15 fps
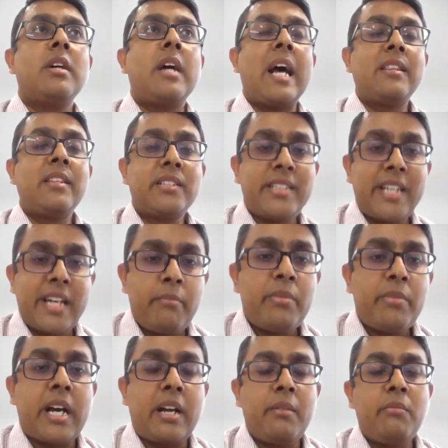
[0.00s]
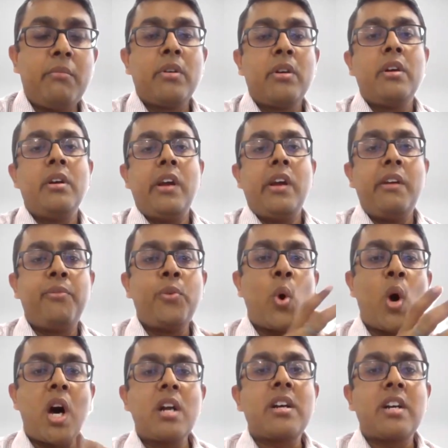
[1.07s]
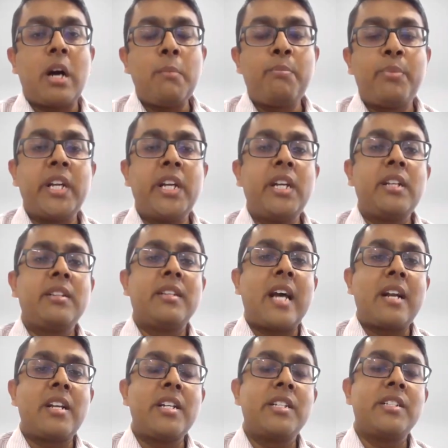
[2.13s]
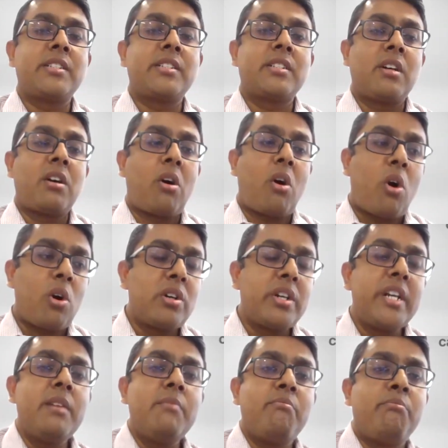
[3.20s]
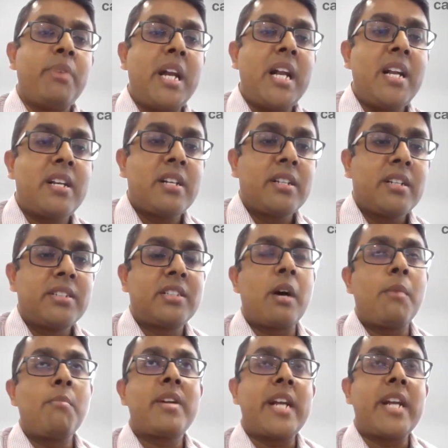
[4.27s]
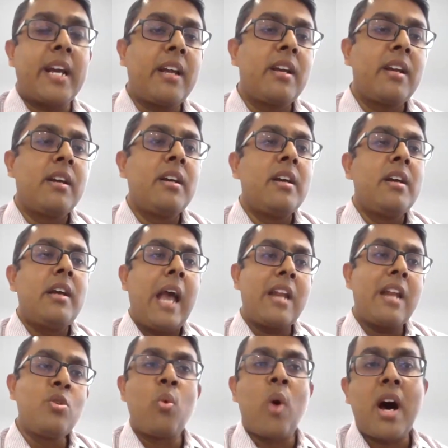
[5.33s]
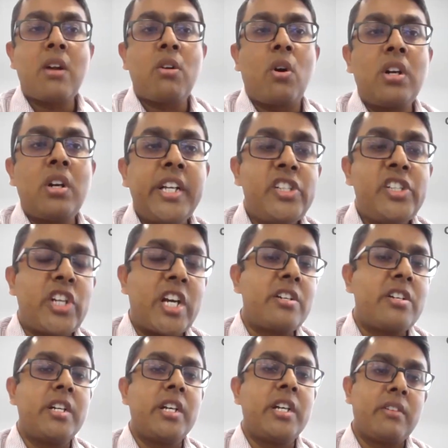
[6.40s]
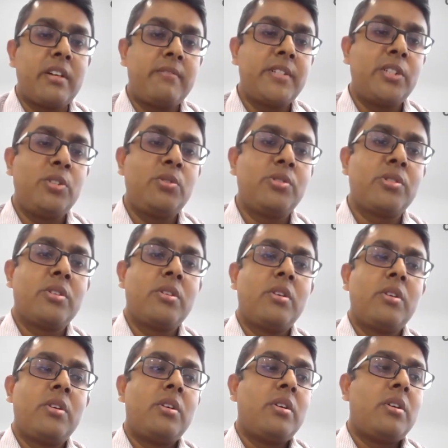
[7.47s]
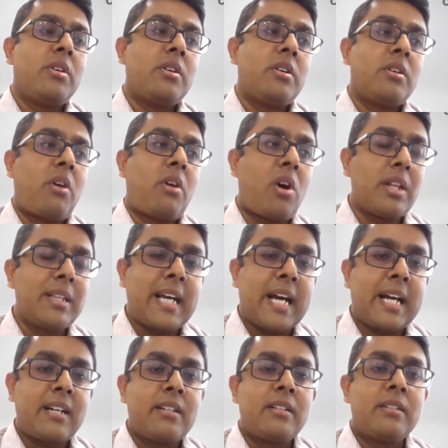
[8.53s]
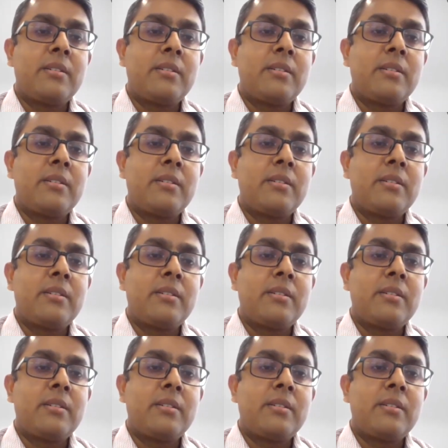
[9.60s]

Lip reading: At the same time, if you are a company that is already built some tech and you are already generating revenues on that,